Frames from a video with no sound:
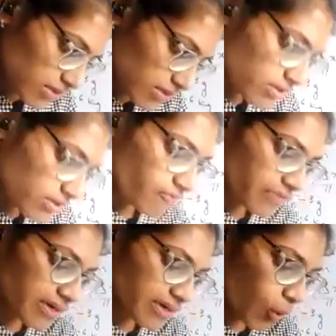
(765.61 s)
We are
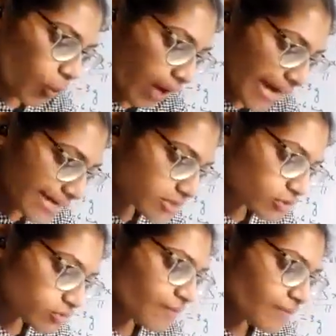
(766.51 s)
required to
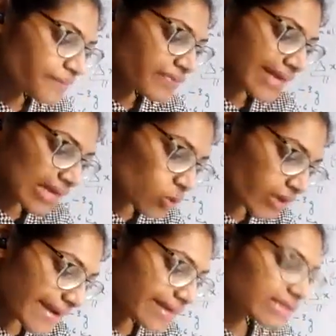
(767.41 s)
calculate
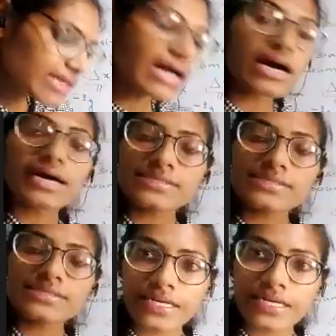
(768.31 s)
the
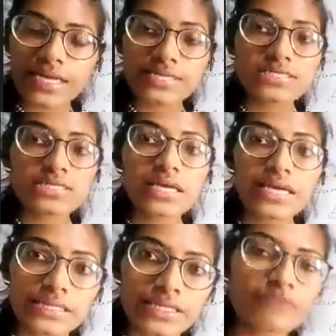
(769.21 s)
uncertainty in the